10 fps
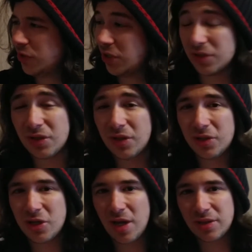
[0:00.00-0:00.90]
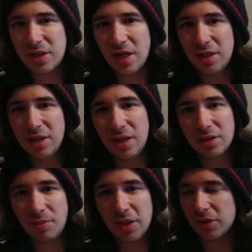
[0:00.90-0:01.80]
Jessica Chastain in it,
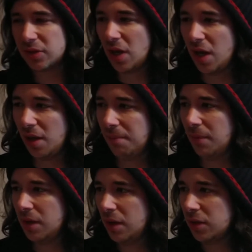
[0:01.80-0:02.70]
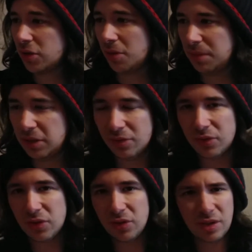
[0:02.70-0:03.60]
as well as Tom
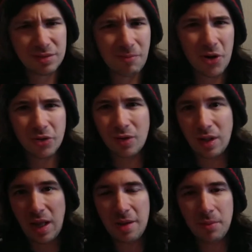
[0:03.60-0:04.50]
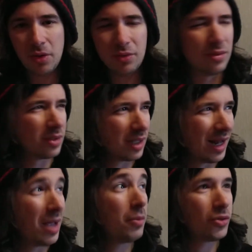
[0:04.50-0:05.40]
Hiddleston. It's by Guillermo
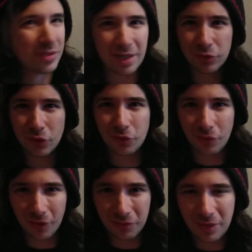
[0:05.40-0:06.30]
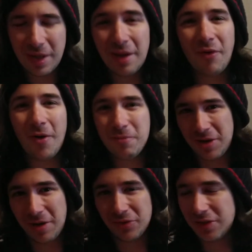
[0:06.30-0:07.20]
del Toro, if I
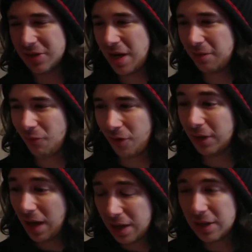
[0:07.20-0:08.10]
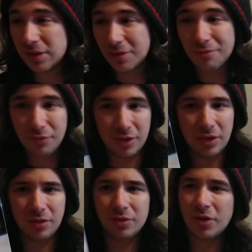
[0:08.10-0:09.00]
pronounce his name right, and it's a really
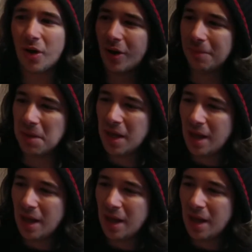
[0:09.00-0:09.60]
good time.